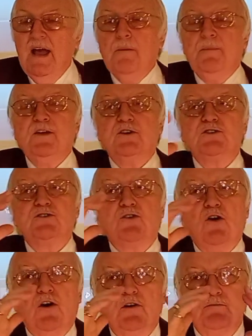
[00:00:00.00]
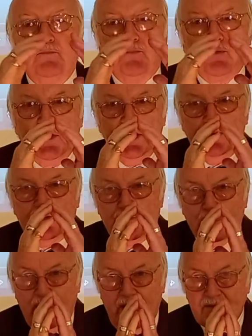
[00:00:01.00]
Because God breathed
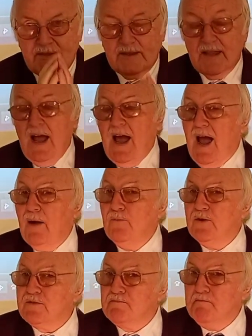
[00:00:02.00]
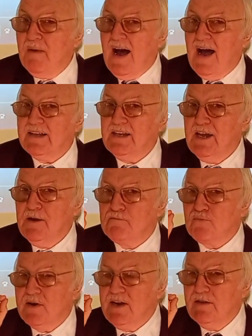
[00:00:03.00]
breath in. And with man, he
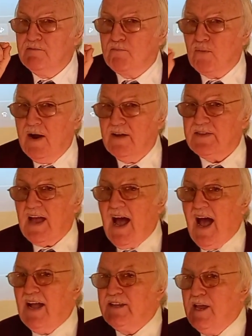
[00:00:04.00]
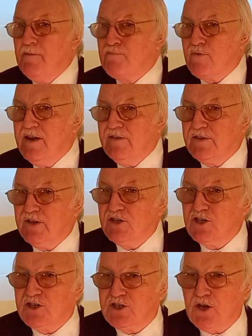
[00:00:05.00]
breathed breath and he breathed his
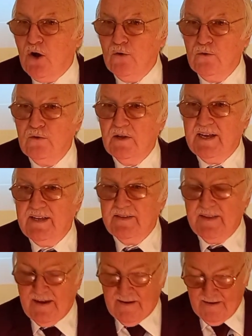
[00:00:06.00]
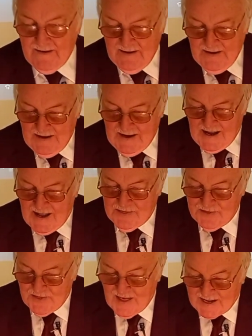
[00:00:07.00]
soul in there. And
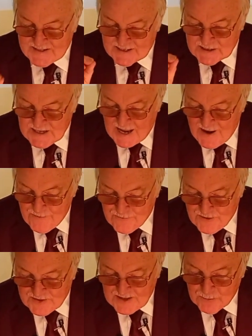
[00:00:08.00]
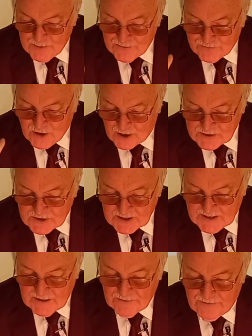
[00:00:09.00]
that is everything. We've got to
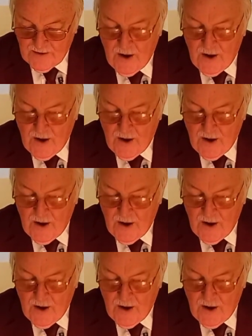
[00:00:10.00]
give